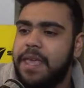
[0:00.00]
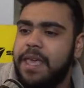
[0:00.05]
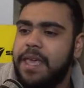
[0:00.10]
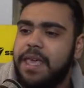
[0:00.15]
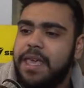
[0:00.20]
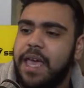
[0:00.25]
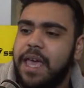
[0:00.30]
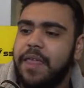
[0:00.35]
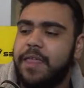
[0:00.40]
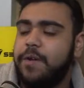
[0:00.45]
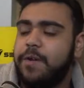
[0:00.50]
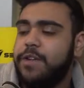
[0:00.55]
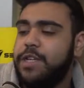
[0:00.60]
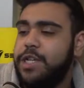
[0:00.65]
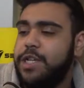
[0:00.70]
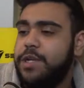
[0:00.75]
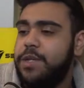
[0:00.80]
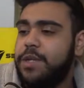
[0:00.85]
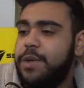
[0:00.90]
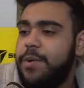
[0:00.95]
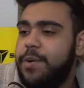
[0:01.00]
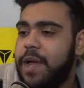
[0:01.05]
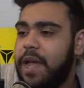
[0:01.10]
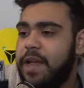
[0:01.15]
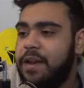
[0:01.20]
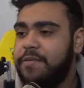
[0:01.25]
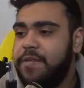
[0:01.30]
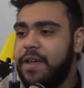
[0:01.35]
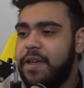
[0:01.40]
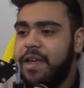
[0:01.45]
Yeah, they were
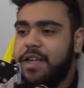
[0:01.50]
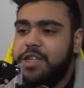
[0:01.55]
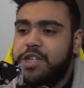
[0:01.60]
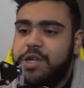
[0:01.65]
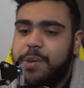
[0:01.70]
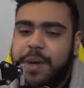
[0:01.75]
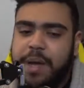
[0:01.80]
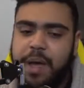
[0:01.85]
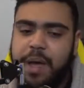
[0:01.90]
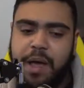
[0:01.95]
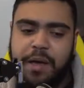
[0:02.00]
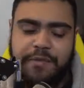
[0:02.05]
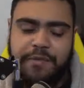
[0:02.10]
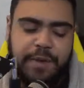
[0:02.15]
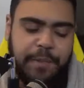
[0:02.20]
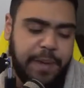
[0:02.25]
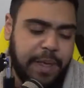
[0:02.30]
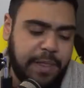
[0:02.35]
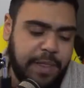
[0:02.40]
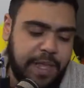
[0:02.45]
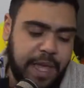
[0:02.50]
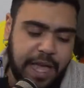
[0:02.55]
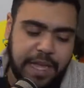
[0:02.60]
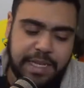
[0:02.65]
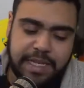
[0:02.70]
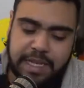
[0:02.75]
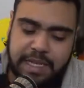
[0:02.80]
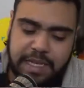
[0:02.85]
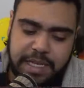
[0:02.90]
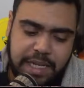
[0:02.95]
kind of showing off about the
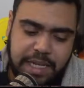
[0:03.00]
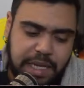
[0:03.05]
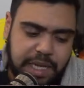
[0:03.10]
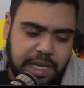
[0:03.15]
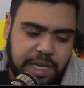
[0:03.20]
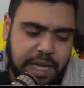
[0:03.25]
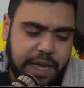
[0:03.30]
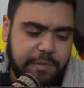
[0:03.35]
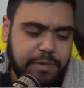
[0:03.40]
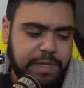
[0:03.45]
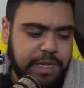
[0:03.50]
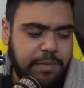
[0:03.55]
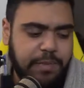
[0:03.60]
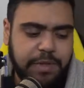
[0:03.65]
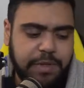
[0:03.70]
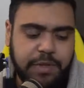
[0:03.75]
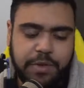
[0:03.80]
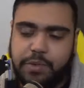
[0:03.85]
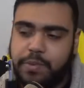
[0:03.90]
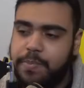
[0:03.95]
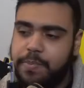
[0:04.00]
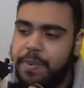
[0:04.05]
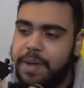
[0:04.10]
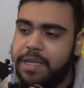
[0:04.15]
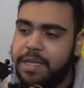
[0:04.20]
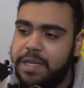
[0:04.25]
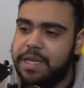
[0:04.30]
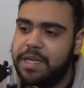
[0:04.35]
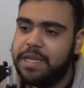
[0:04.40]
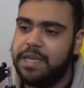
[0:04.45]
SSD, how it's able to
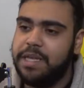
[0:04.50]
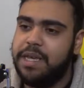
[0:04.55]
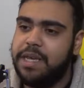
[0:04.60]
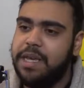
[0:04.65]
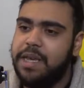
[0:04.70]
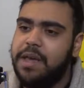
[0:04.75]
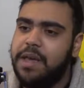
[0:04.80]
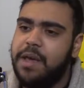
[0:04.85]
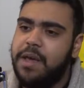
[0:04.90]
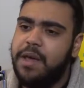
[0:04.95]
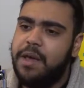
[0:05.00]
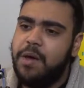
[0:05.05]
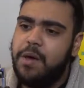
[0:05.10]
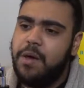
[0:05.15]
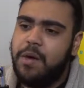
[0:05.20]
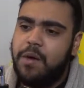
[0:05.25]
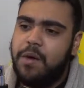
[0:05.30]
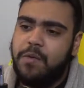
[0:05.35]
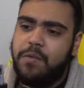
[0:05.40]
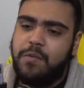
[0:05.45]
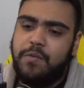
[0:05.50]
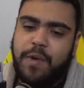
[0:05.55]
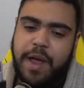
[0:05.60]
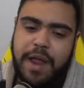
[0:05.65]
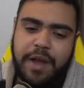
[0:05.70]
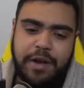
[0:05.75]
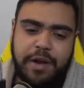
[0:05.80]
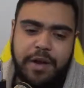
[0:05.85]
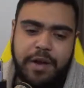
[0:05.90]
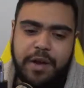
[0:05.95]
basically
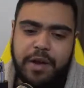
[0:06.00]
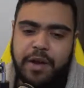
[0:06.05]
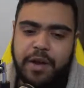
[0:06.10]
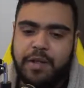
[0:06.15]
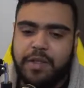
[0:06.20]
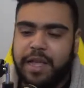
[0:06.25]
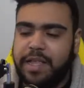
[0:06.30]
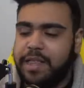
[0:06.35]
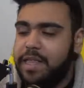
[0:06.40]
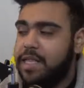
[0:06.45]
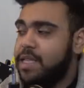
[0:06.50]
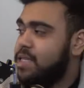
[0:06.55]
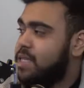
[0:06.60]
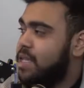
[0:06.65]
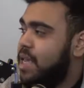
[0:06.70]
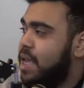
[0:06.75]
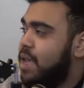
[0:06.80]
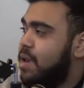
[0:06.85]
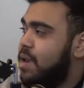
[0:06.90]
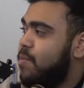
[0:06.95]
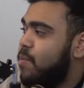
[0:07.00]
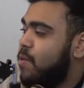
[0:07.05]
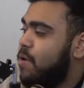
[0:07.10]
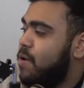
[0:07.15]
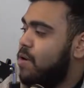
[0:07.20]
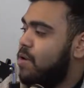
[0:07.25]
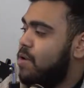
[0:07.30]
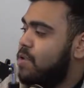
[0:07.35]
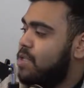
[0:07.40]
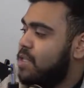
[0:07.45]
render like these game
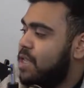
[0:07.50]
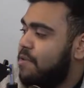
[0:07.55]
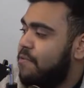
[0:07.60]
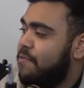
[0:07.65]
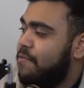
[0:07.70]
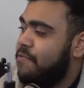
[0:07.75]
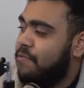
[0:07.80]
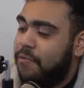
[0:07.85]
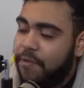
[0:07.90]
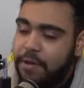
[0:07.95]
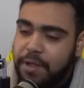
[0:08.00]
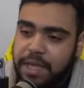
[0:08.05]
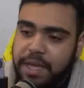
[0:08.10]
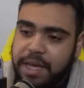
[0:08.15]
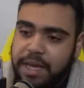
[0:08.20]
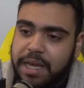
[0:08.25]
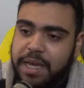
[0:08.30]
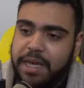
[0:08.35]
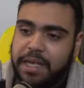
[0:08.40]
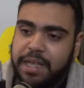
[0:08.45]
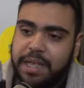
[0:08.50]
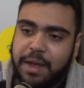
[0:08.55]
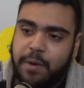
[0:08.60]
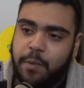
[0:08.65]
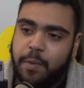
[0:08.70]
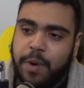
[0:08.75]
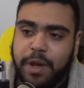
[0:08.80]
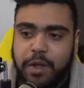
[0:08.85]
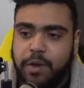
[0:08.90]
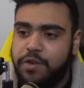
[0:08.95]
worlds fully. Like
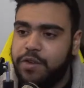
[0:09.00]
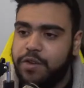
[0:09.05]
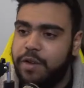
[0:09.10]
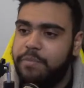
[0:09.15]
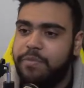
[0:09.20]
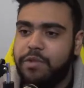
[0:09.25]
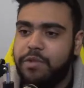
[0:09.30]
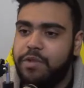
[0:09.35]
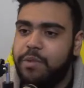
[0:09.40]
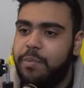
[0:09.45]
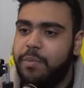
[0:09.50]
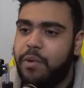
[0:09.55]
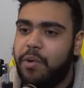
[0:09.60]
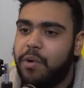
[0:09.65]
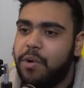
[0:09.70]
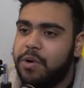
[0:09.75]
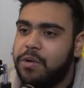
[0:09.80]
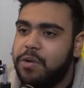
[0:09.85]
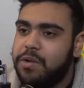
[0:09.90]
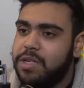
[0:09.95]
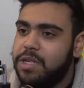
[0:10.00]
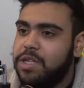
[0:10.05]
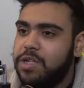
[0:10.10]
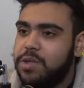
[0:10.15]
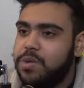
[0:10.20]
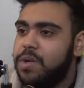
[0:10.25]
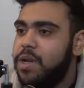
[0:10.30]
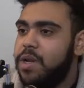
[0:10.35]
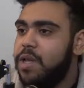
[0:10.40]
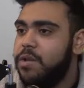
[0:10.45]
when you jump through the portals
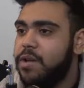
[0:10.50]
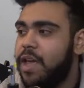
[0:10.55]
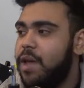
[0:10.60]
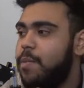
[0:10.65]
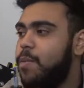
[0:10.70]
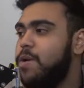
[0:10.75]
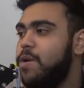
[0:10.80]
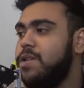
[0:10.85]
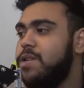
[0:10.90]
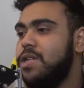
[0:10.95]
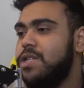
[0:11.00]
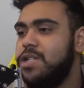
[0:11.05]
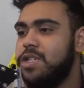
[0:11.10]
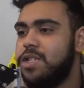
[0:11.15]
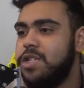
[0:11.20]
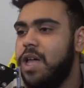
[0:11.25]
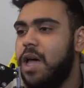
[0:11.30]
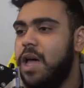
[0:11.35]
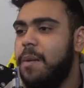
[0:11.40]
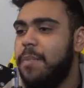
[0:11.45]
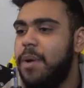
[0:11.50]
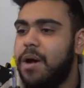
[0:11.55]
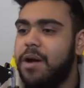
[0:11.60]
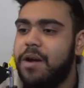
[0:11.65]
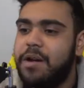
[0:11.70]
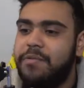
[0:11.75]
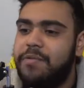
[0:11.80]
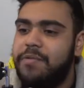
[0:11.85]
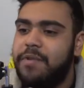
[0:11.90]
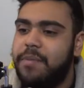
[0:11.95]
into another game world, it's just not part
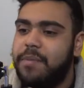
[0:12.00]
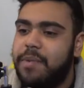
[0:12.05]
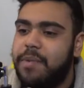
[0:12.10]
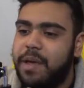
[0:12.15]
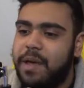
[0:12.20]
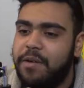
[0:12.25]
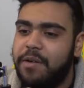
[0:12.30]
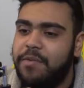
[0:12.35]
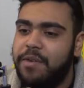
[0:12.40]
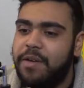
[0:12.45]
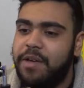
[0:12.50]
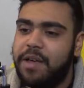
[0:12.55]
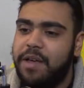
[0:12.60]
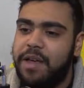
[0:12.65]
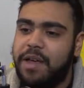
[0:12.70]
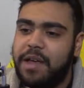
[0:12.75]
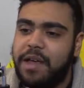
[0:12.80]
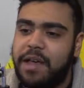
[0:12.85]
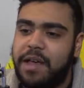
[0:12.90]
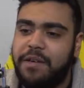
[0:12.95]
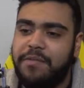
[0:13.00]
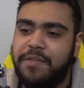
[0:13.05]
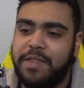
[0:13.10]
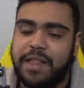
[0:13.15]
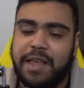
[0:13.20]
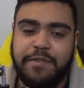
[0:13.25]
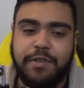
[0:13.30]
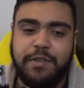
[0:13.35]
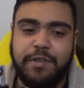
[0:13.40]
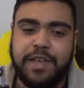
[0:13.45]
of a
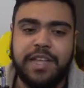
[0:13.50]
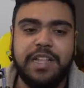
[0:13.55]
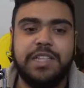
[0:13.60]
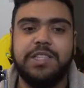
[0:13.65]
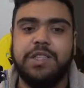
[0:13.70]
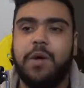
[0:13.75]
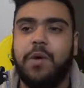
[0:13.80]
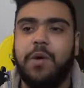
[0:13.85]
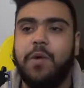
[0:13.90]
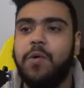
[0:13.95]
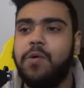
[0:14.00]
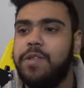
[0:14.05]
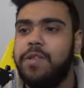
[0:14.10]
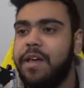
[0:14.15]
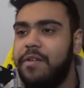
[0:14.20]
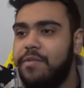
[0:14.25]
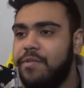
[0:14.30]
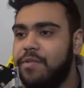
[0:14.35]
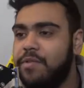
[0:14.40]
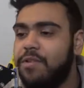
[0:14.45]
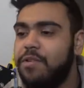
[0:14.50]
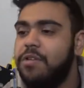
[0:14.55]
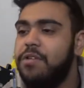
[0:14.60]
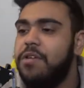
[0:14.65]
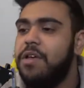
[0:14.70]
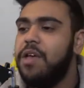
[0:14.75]
level. It's the whole level.